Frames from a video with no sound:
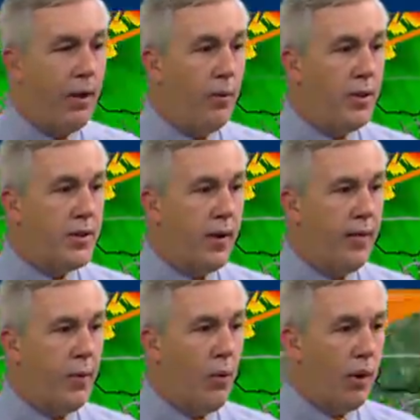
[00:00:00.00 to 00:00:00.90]
We still have
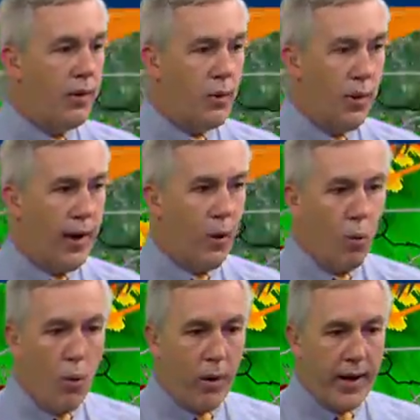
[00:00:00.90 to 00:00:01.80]
the one tornado
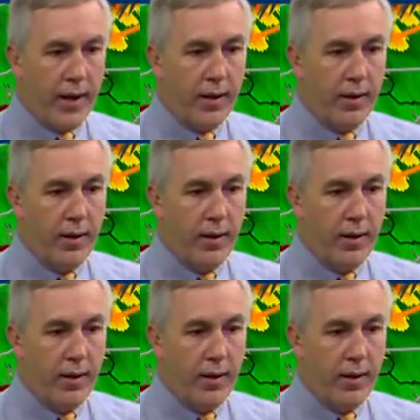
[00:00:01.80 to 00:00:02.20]
warning